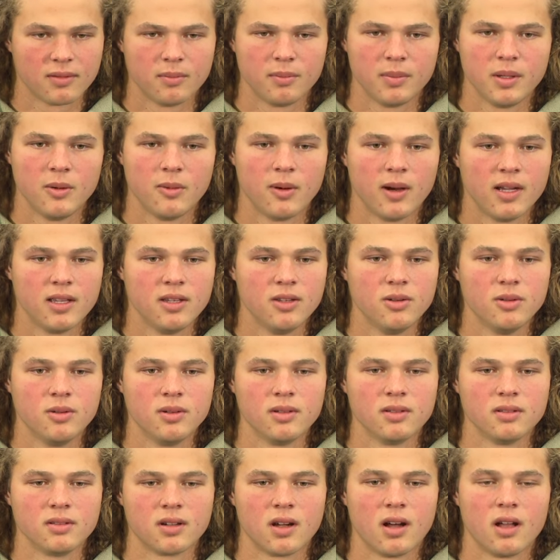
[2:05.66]
B Y U
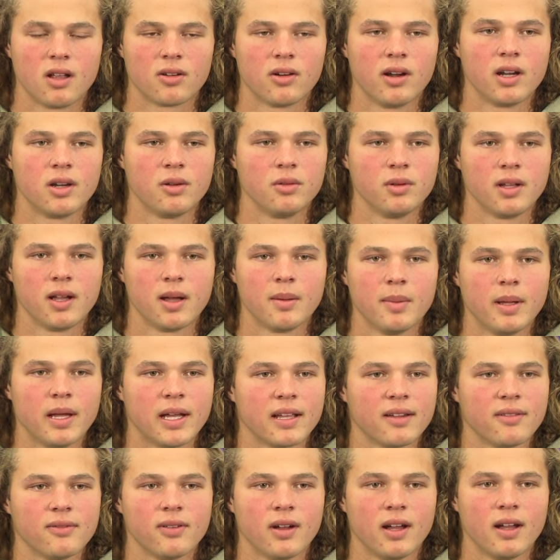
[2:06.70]
and Colorado, we got back
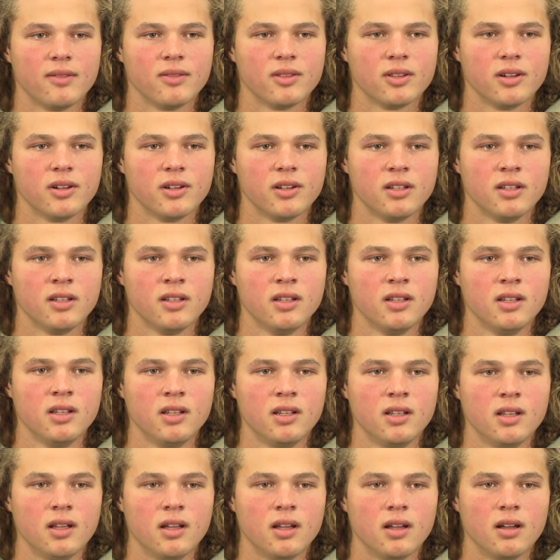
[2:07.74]
at five thirty.
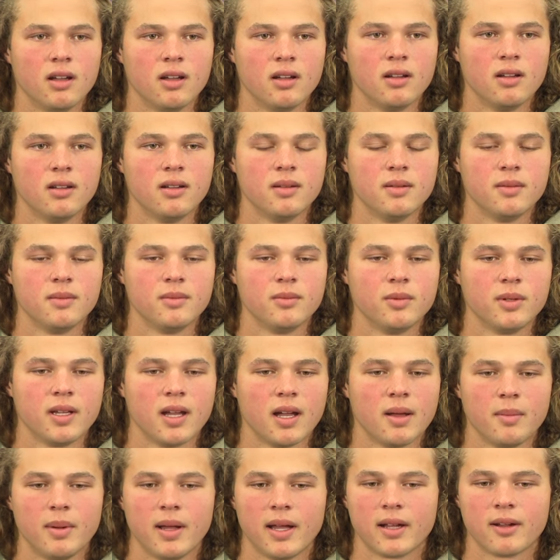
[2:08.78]
Um, we
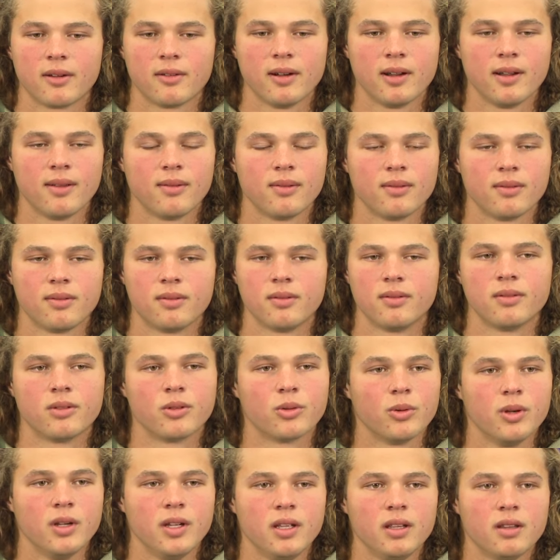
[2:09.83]
got back around
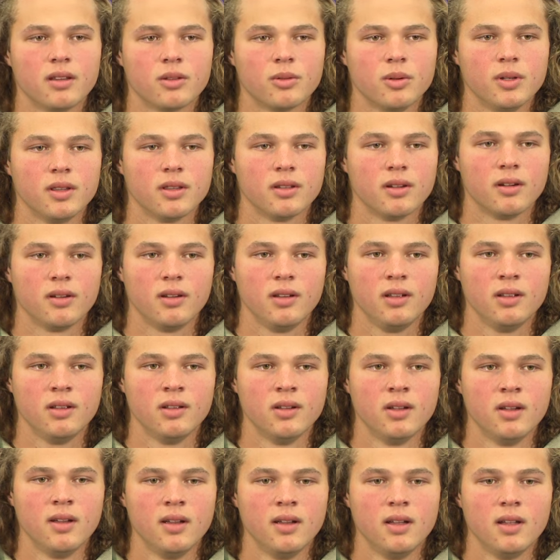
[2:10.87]
three, three thirty
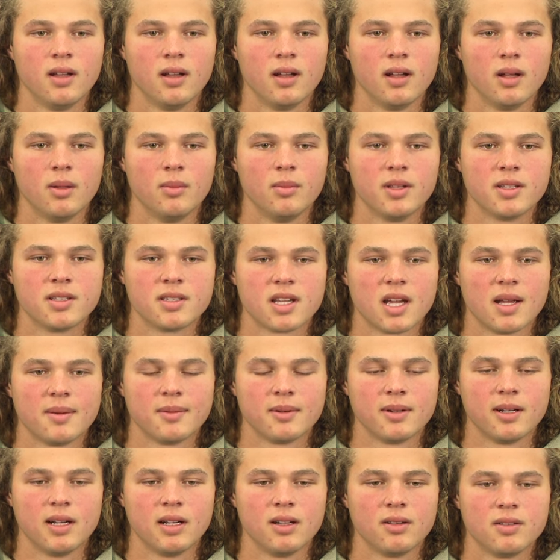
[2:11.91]
um, this time
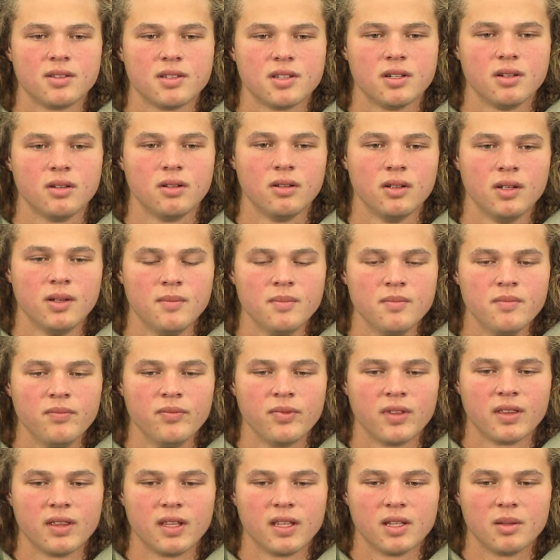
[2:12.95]
around. So
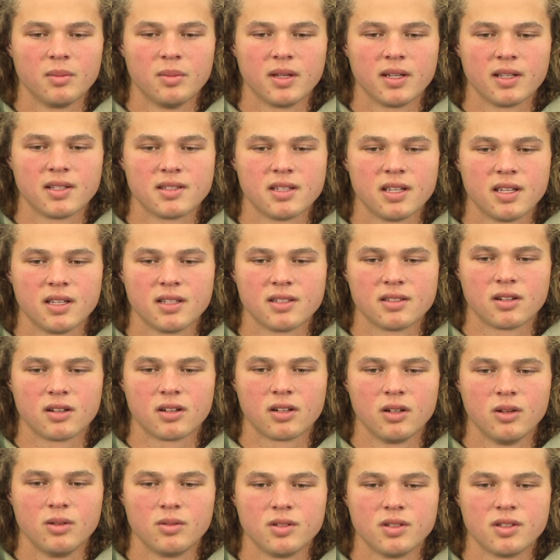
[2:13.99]
I think the biggest thing is our
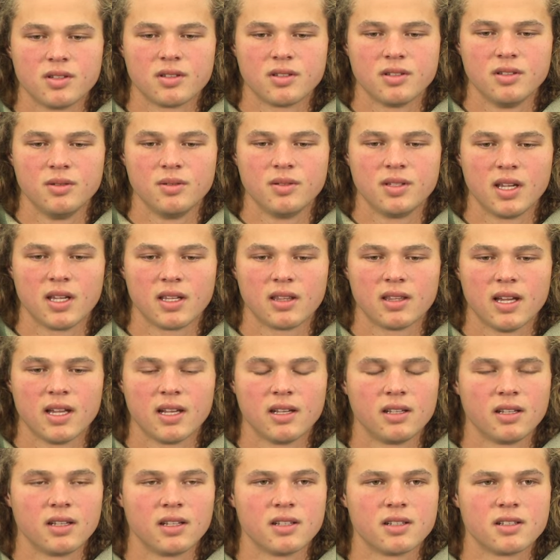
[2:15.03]
coaches do take that
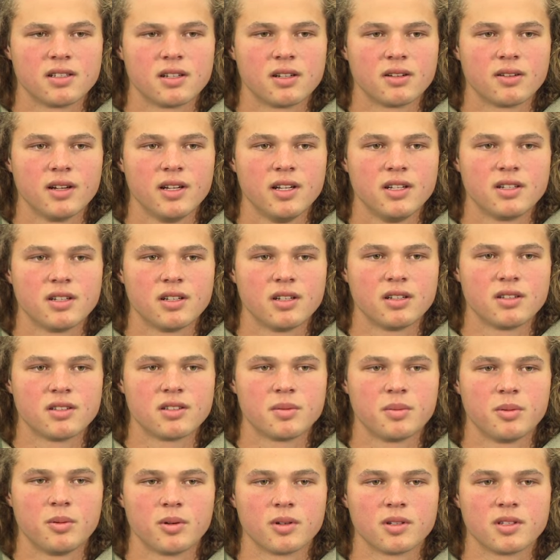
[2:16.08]
in consideration and
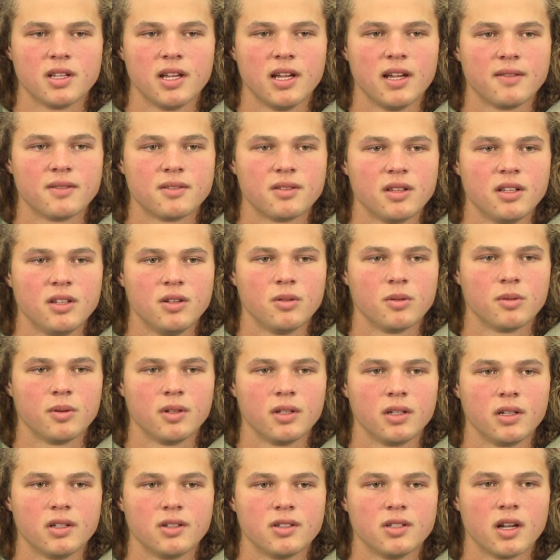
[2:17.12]
support staff, so they do a really
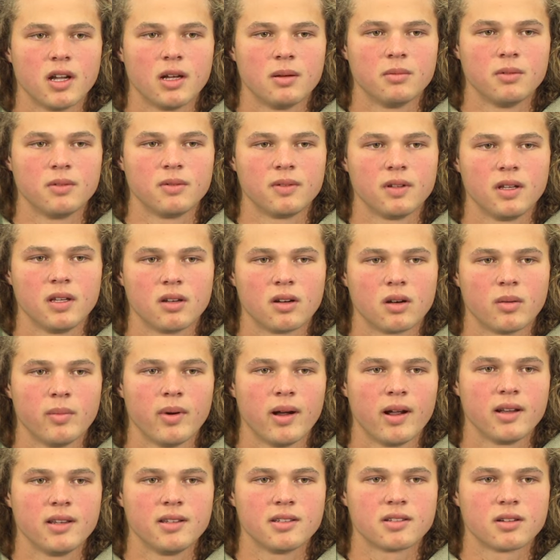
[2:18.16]
good job of getting our
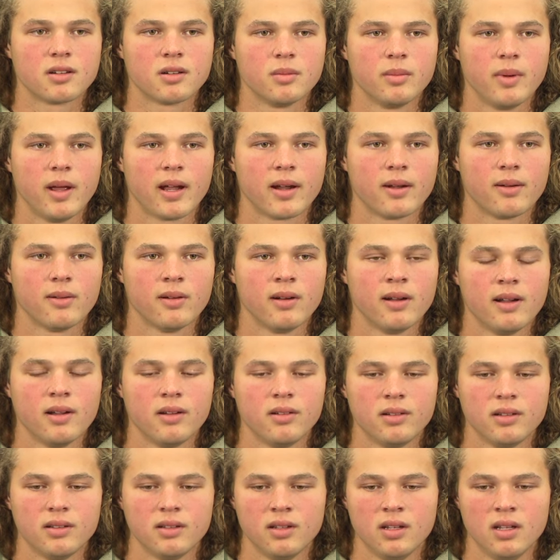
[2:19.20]
bodies turned back around
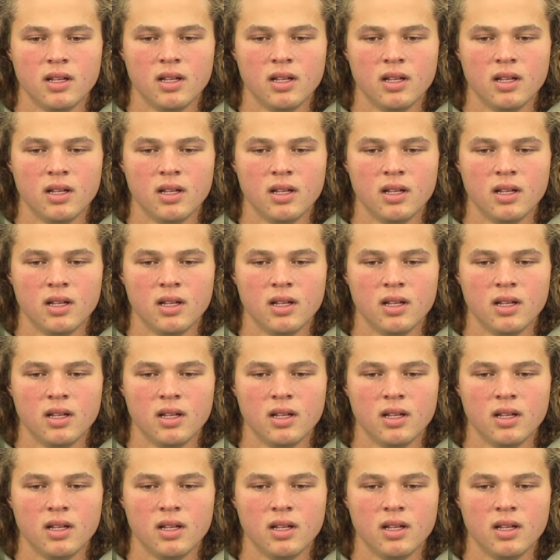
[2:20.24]
and